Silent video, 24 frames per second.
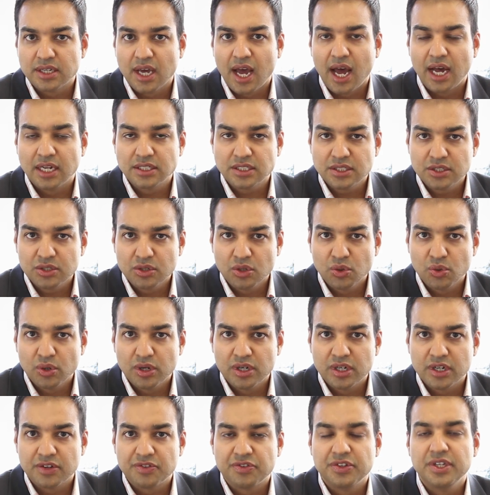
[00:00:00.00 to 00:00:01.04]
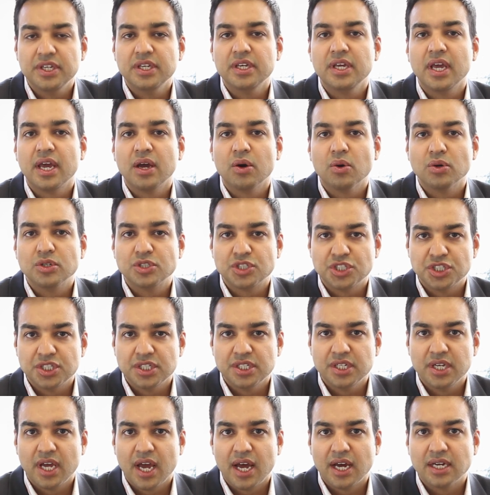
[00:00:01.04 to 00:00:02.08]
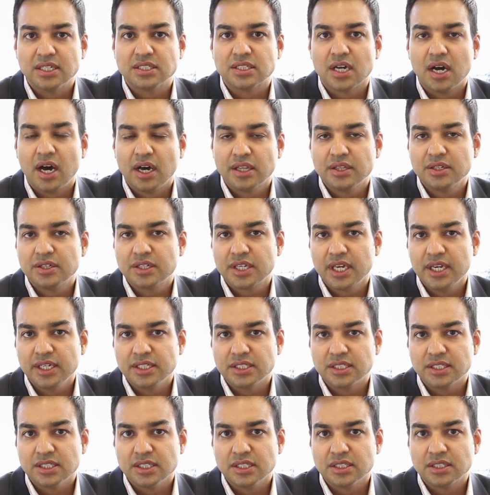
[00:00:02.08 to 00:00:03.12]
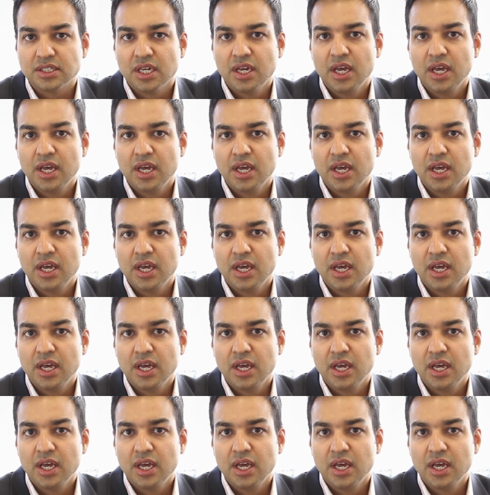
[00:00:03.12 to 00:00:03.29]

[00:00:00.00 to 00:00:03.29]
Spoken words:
Ask your lawyer if he or she has other cases